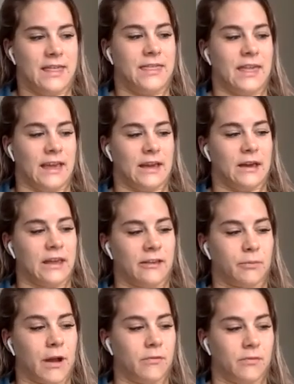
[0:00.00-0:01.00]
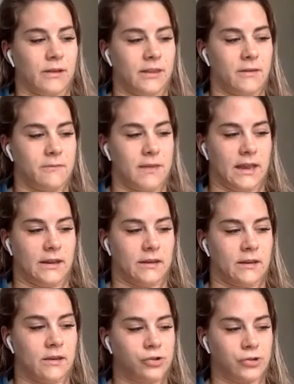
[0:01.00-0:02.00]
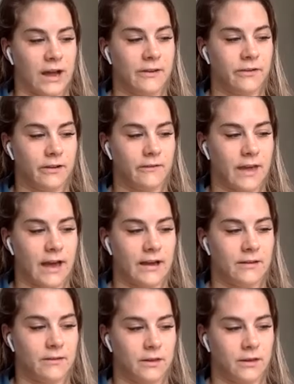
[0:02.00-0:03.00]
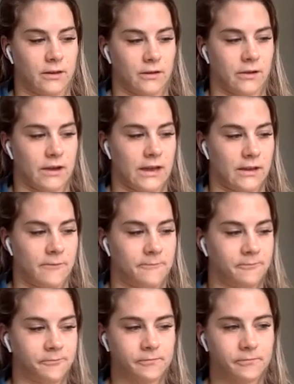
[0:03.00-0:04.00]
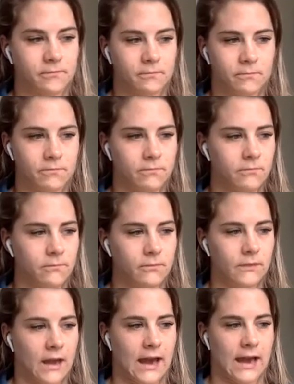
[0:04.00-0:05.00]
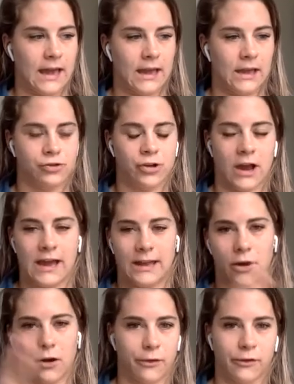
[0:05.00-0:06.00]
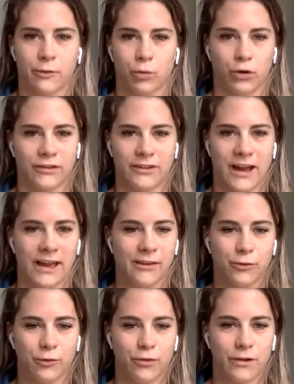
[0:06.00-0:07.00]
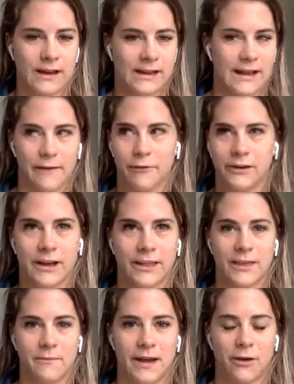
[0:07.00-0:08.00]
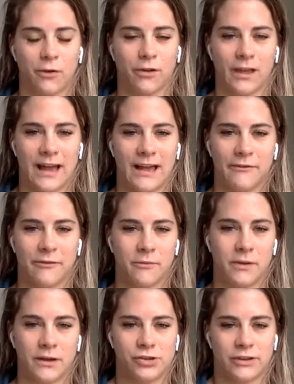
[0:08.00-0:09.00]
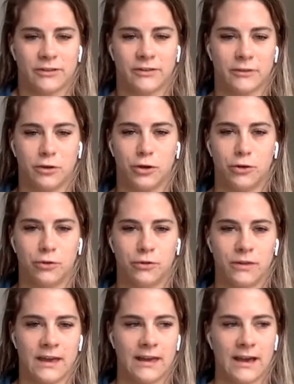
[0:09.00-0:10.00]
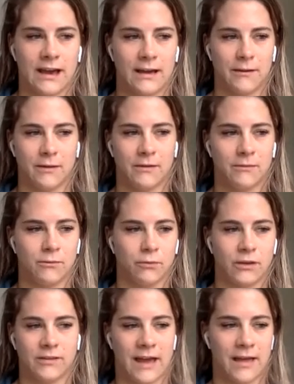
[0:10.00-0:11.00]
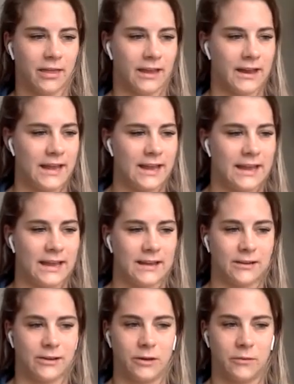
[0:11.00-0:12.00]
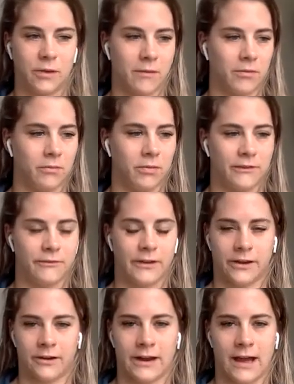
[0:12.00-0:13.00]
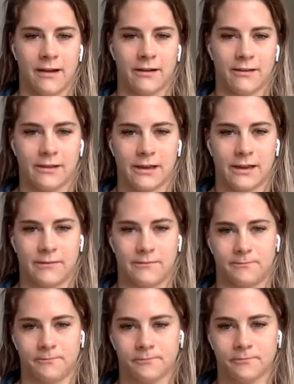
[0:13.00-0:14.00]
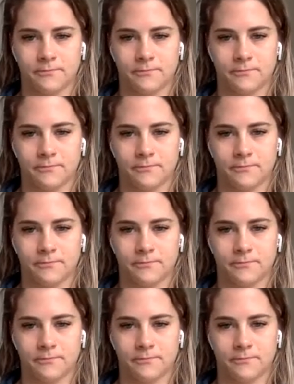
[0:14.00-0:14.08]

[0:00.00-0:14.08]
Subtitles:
I think is probably the main driver of that. You know, I tried all those sports in high school. I had never done them my whole life, but just knew that I was athletic and could probably figure it out. And